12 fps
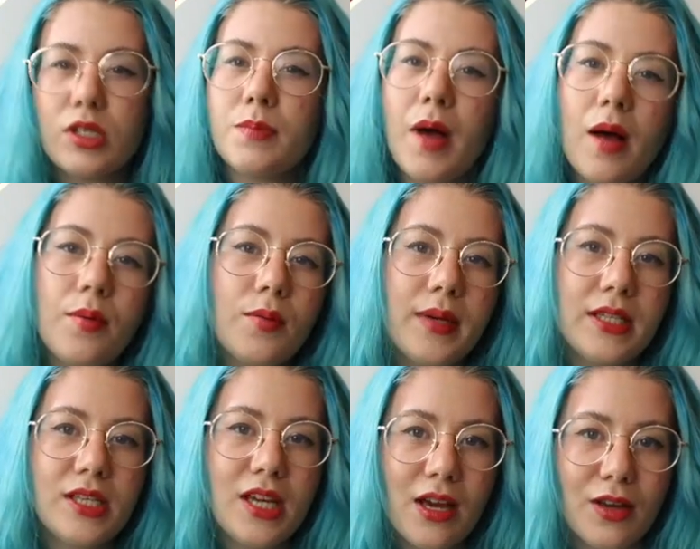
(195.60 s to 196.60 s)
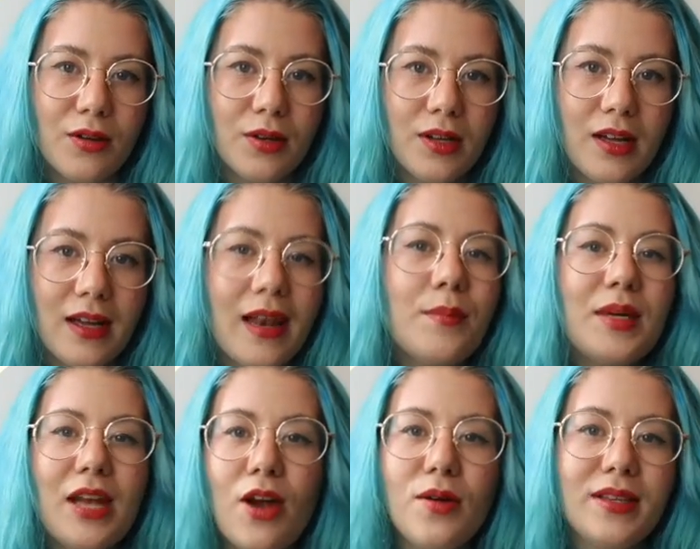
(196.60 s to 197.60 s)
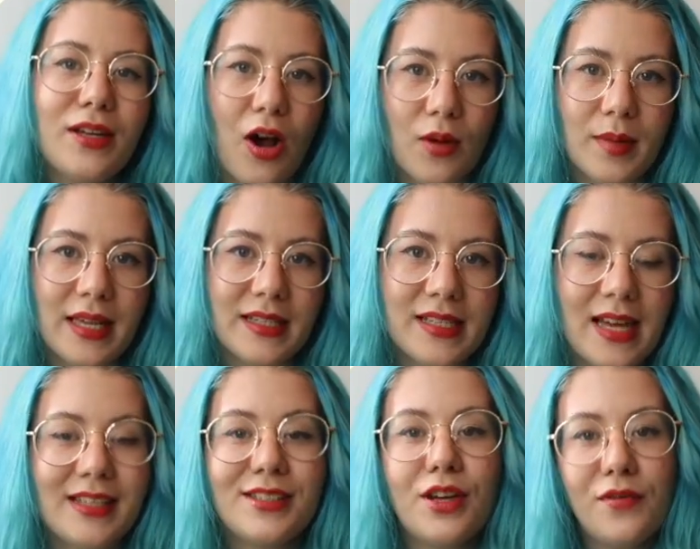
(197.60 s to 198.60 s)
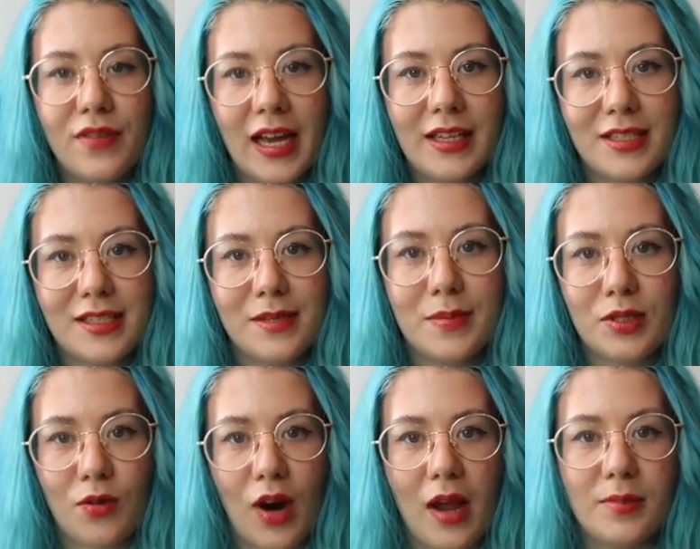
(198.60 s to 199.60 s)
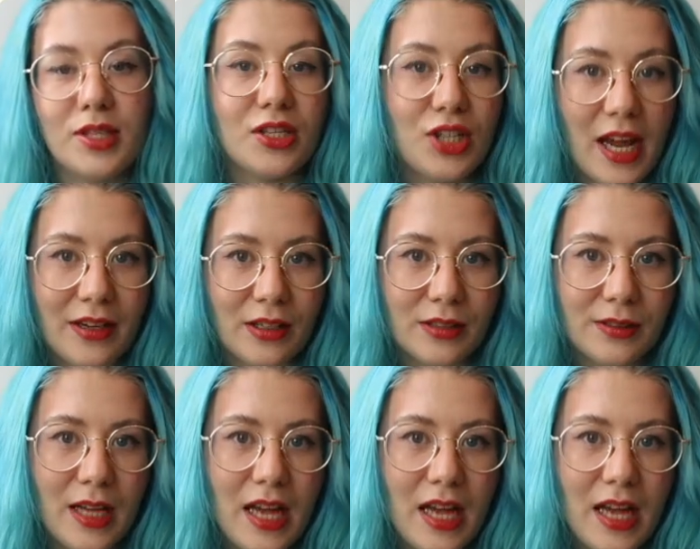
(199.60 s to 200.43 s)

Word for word: does purple mean to you? Let me know in the comments and don't forget to subscribe to the channel.